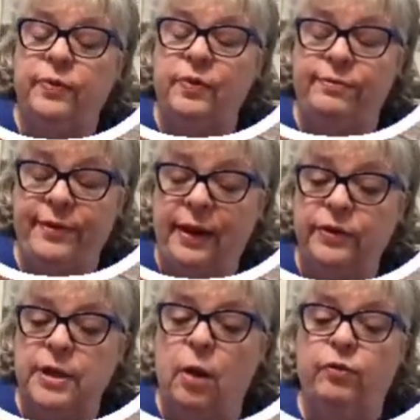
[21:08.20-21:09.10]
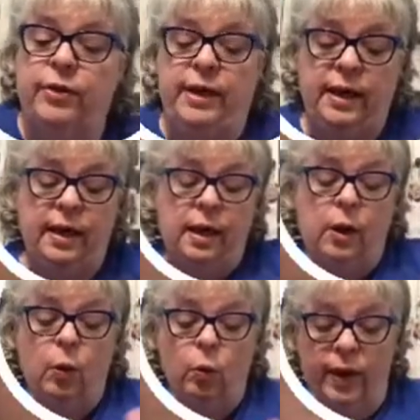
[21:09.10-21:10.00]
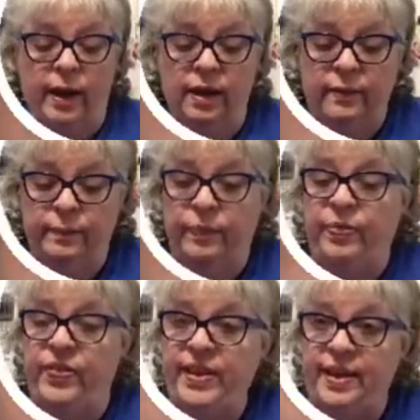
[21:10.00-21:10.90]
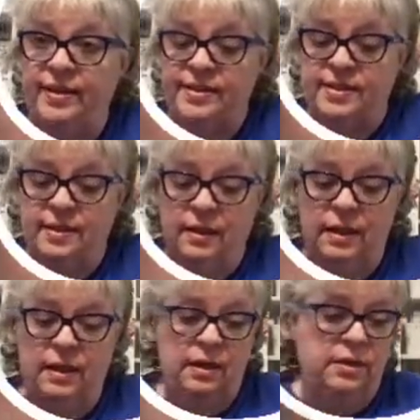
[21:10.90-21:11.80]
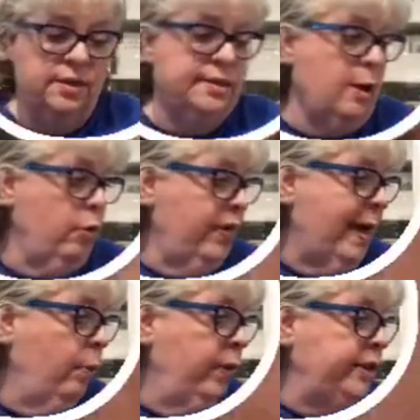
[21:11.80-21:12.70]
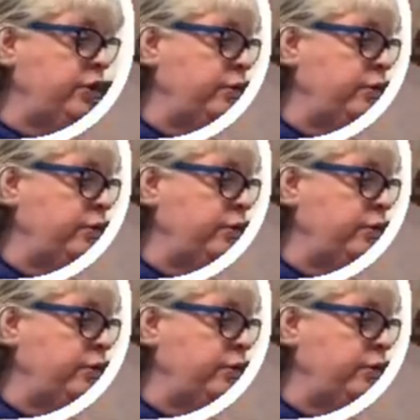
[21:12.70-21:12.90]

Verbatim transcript: felt over it. Well, this is so that when you